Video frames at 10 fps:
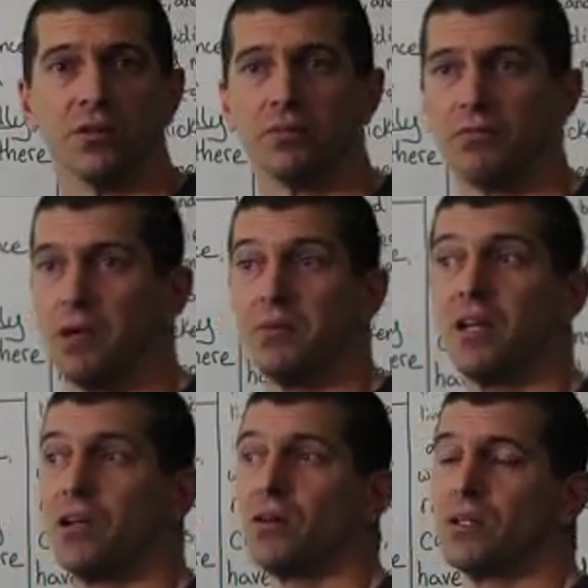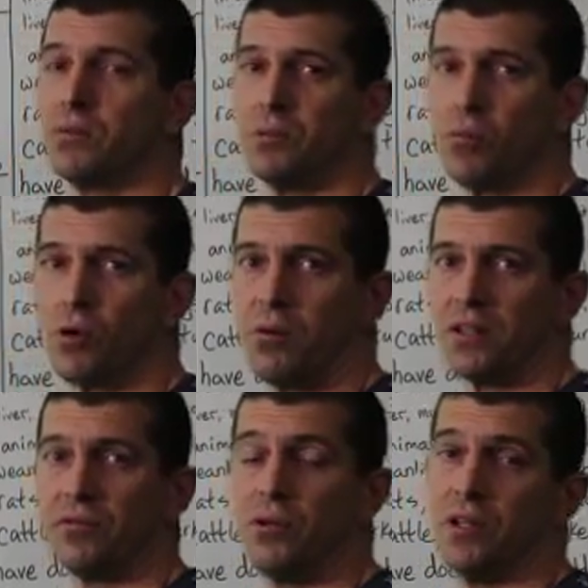Maybe they know a little bit more about
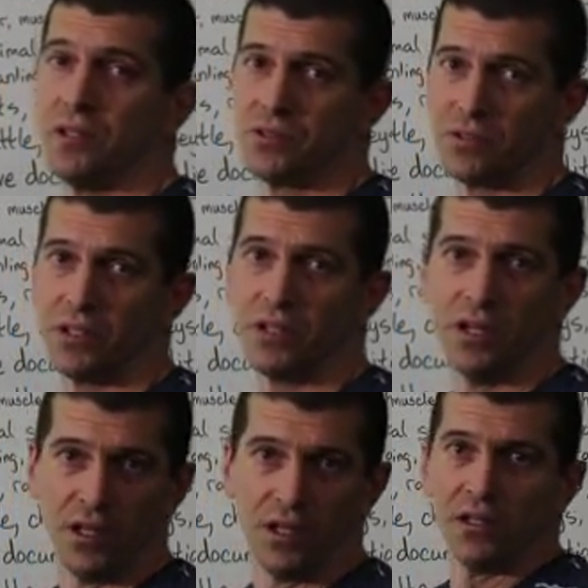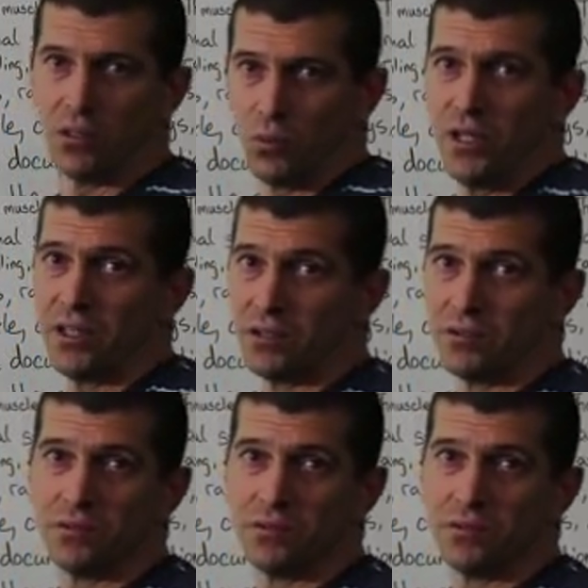the food industry than we do.